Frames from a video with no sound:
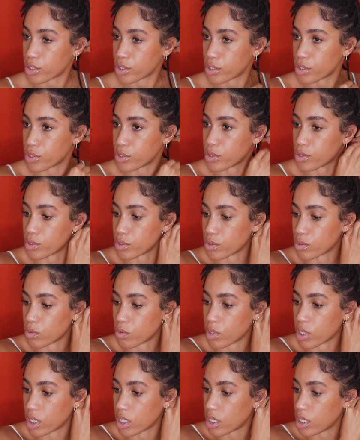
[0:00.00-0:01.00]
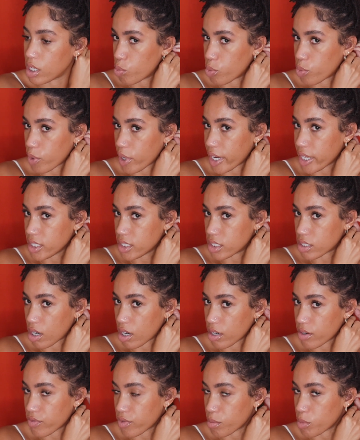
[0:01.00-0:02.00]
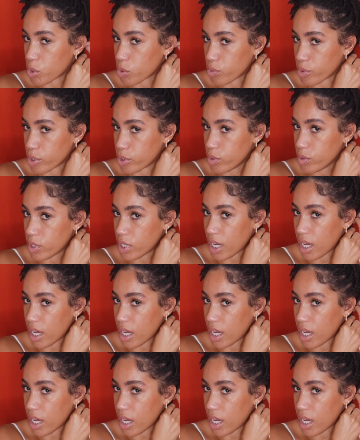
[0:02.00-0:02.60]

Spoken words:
to braid starting from the root.